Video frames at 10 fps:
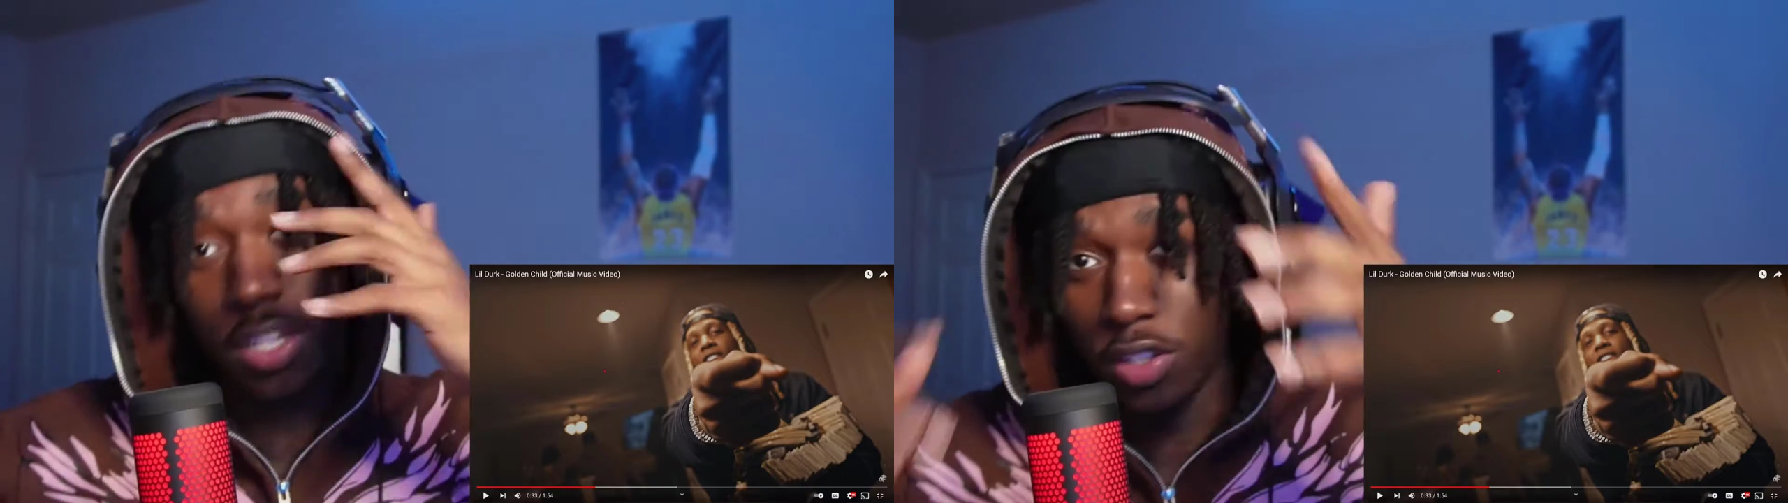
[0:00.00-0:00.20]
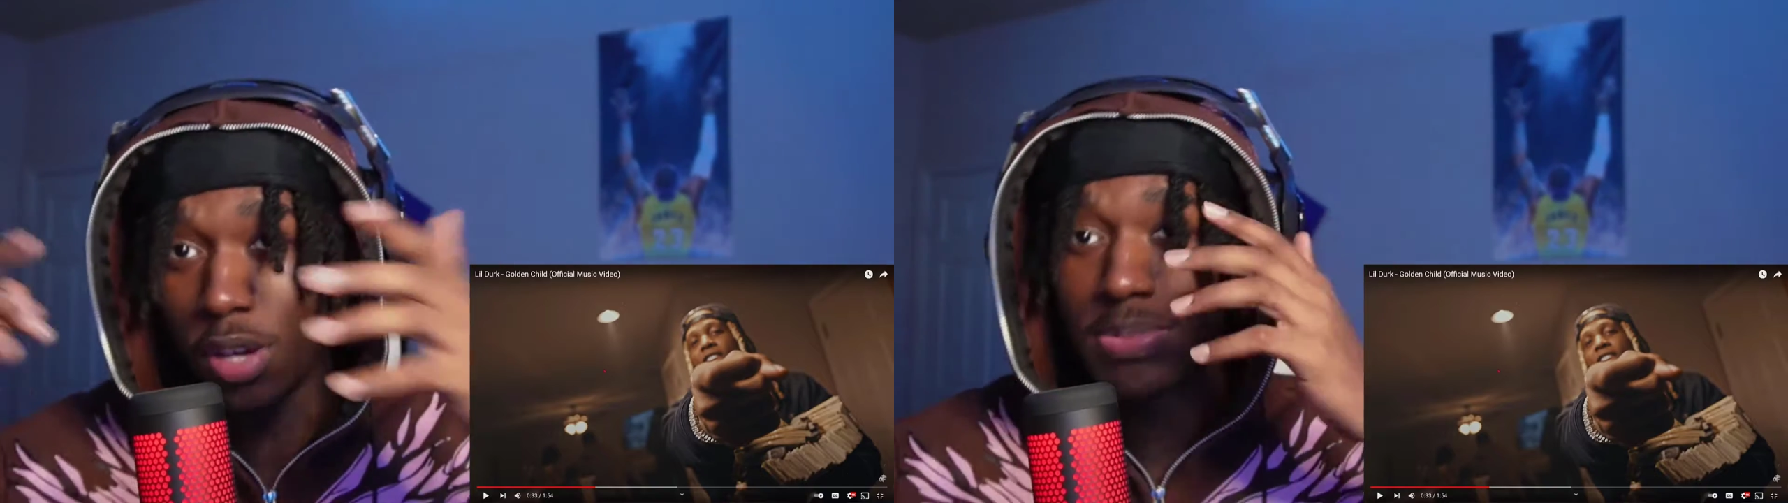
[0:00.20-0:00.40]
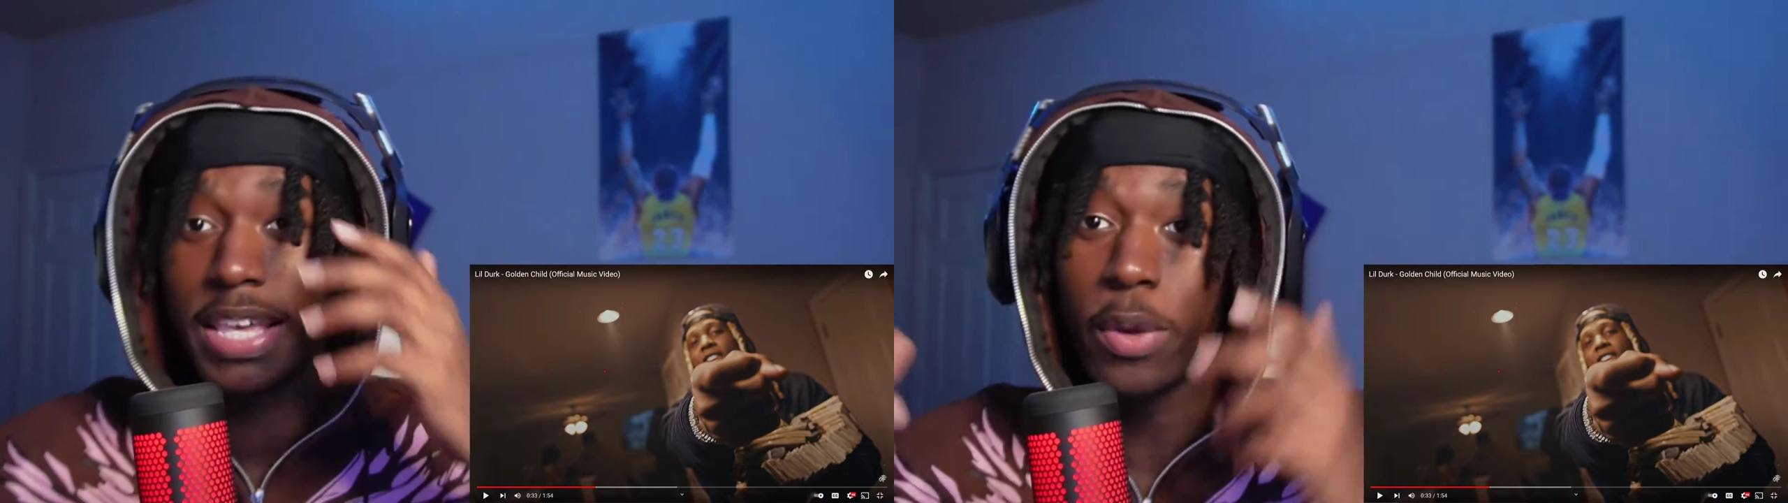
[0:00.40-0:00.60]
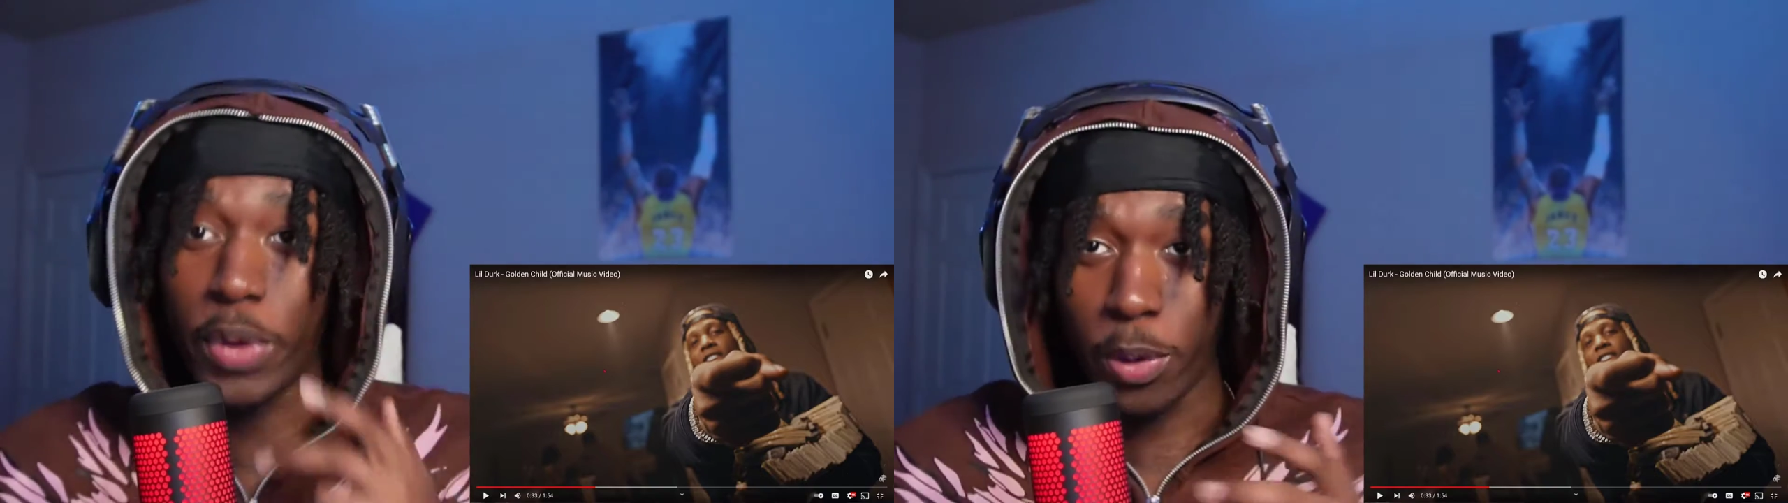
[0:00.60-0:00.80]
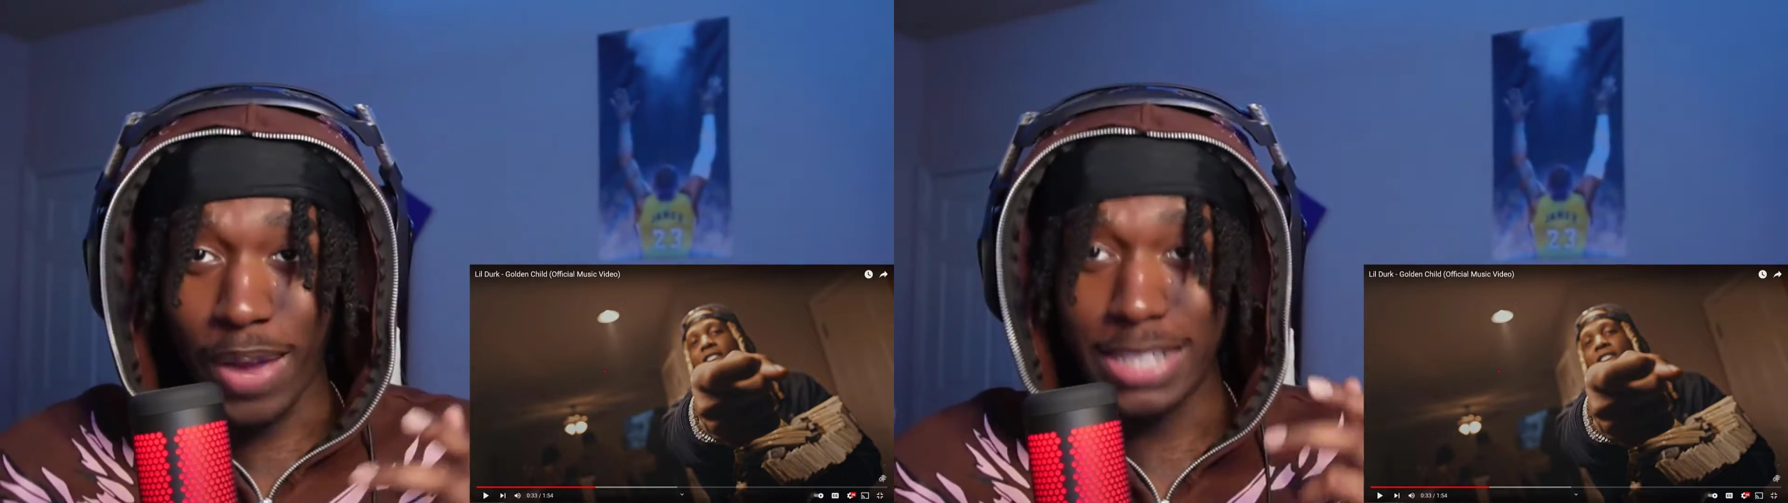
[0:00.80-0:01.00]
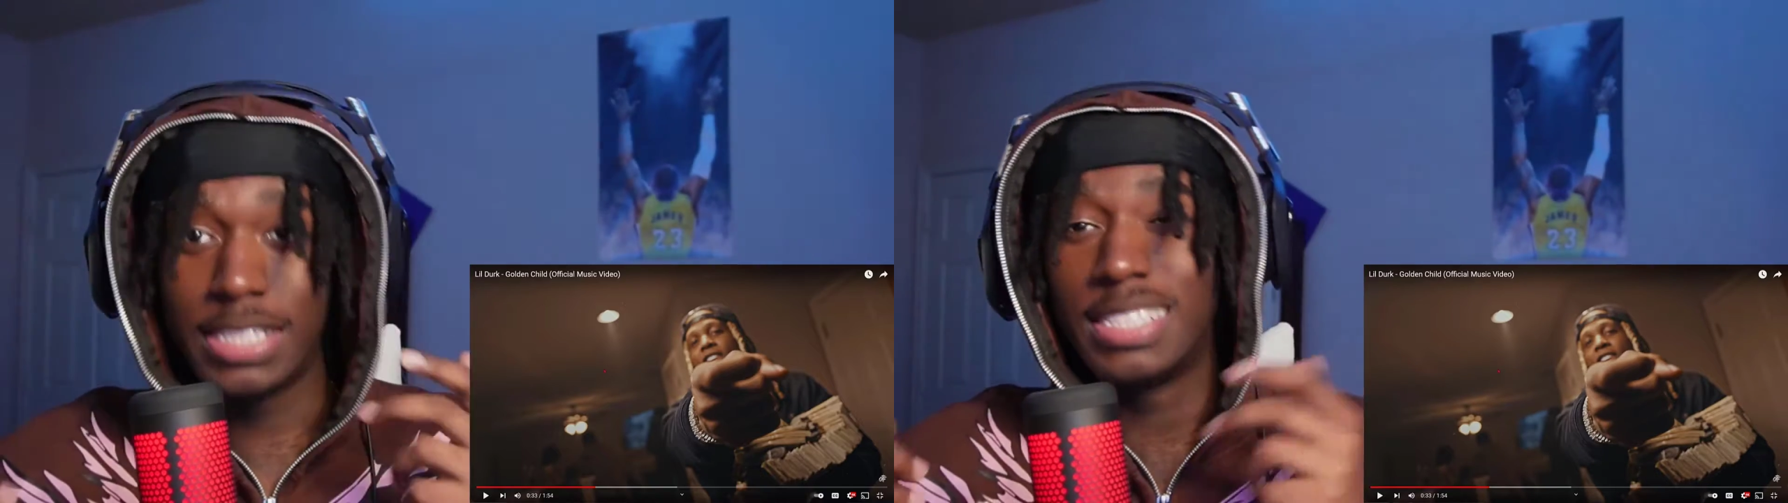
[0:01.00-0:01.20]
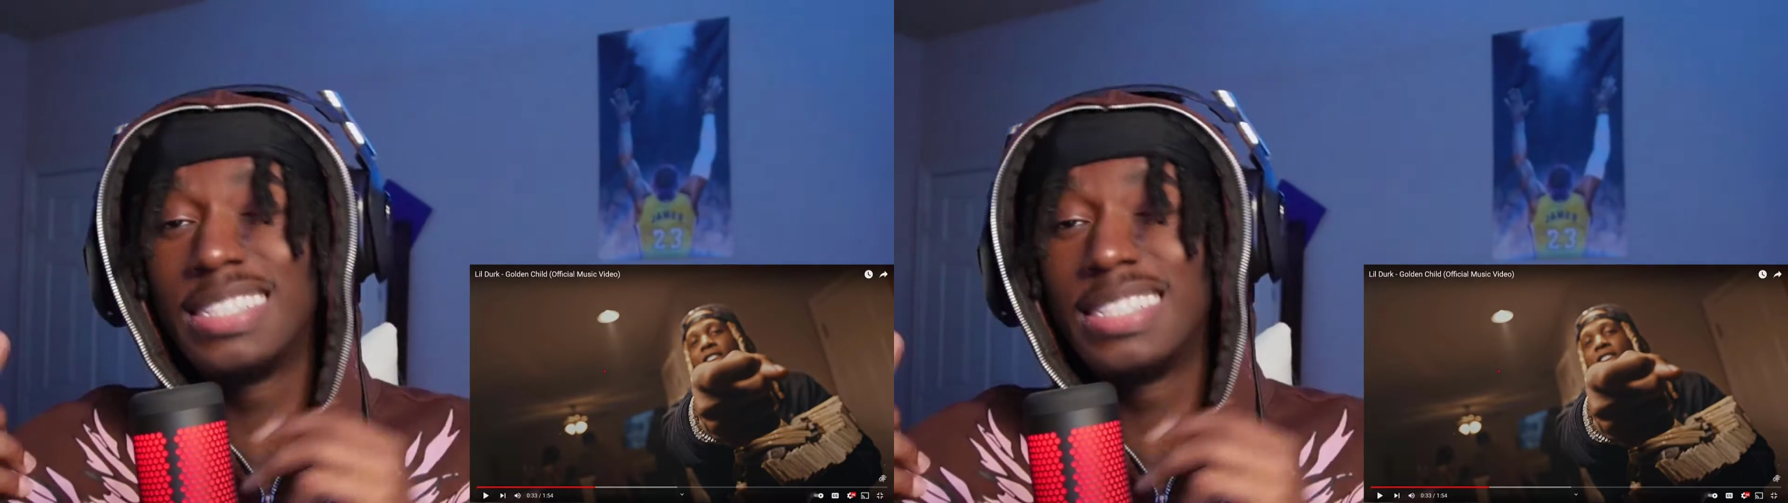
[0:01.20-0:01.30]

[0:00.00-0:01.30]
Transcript: you know what I'm saying, rearrange it.